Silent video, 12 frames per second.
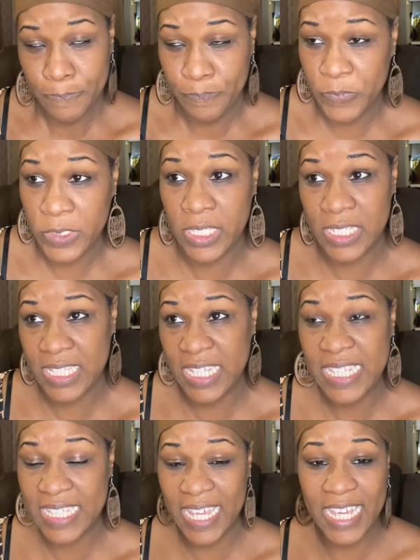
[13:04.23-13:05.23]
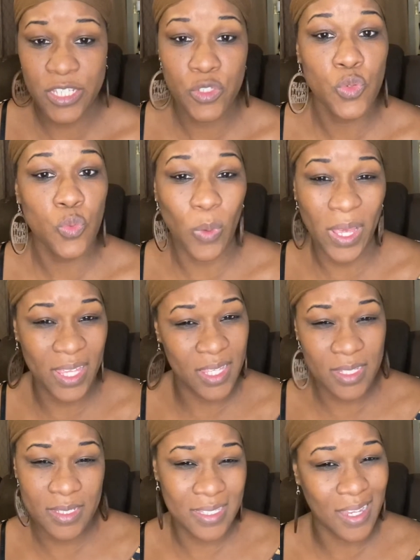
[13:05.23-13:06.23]
These last 2
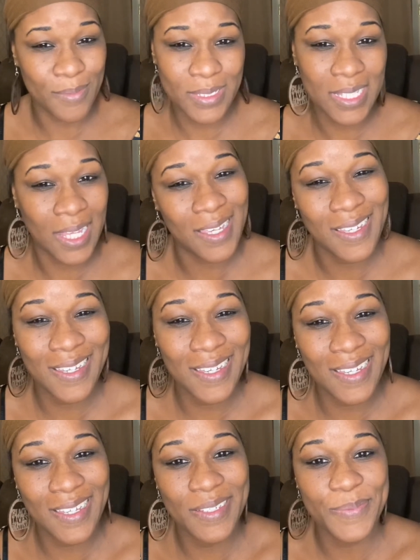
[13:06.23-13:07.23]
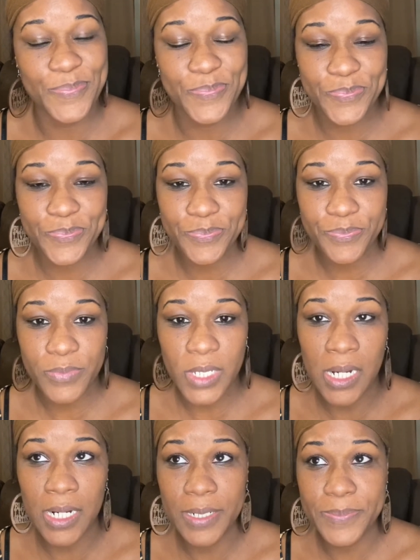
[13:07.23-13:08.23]
weddings, I was like,
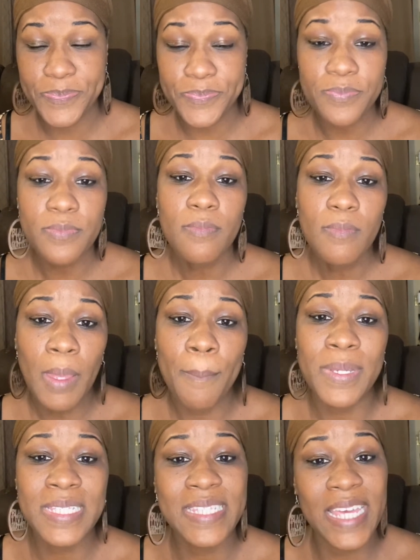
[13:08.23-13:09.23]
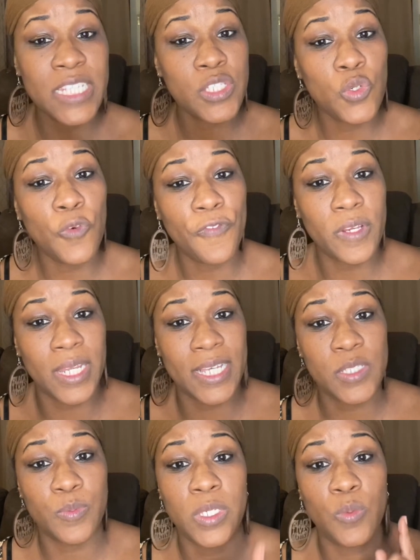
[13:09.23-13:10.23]
But stay tuned for
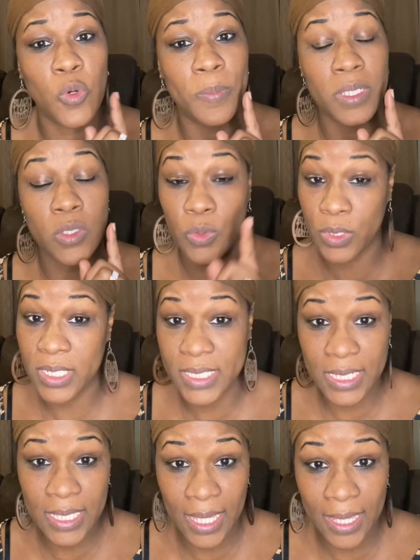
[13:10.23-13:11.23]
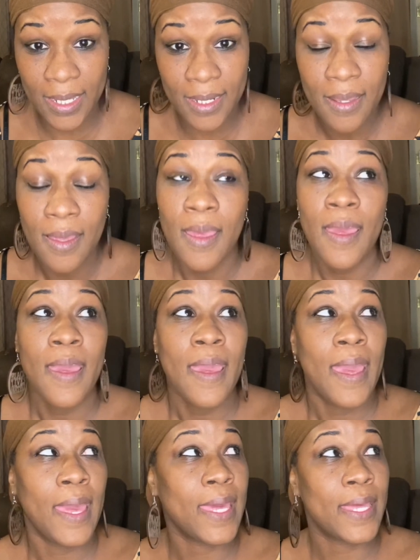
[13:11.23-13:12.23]
next week. We'll be doing this again.
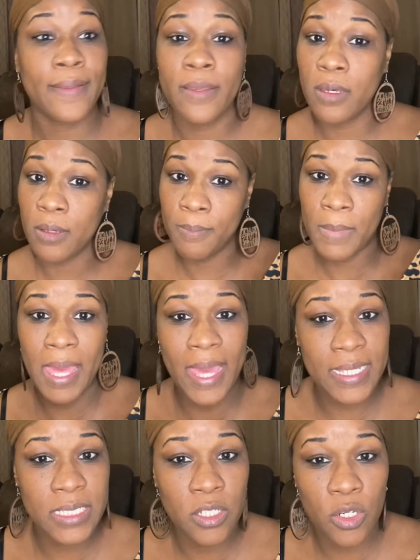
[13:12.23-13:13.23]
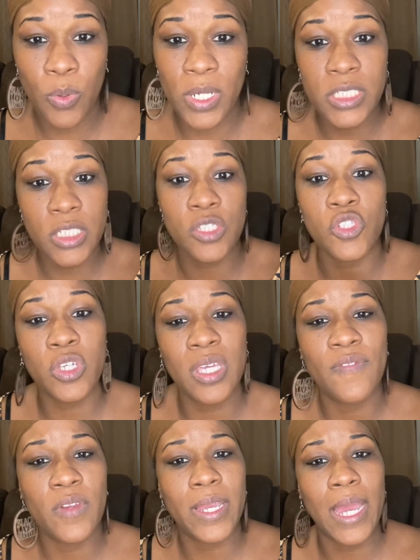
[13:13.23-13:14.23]
And ask your questions or give
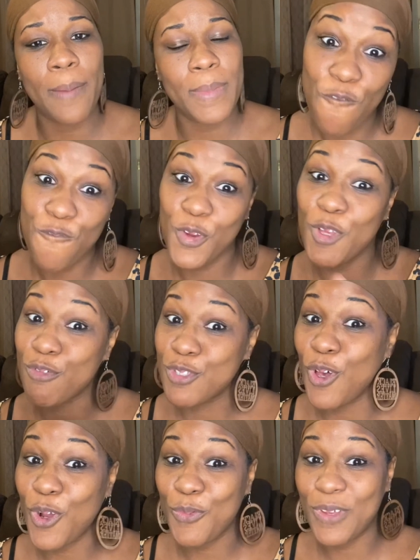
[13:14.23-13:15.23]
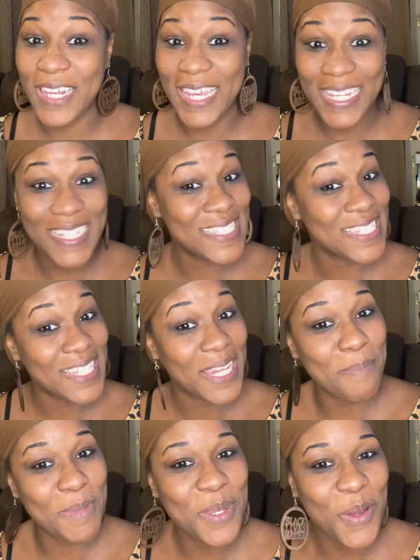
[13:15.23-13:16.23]
your comments. Real Talk with Ladie-T. Let
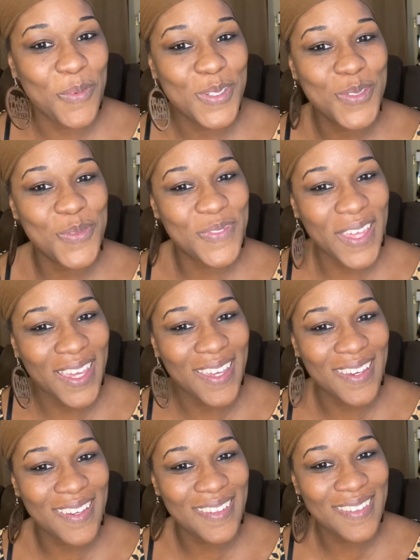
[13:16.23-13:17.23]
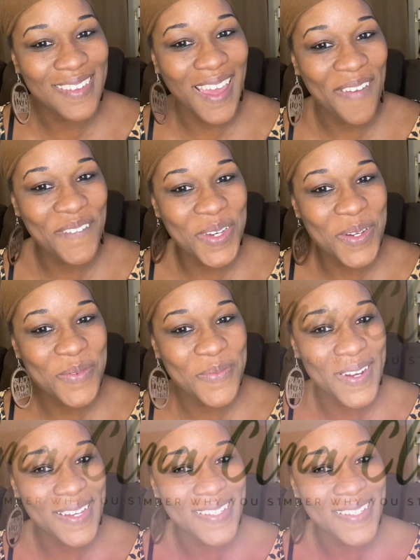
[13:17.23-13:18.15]
me know what you think. Have a good one.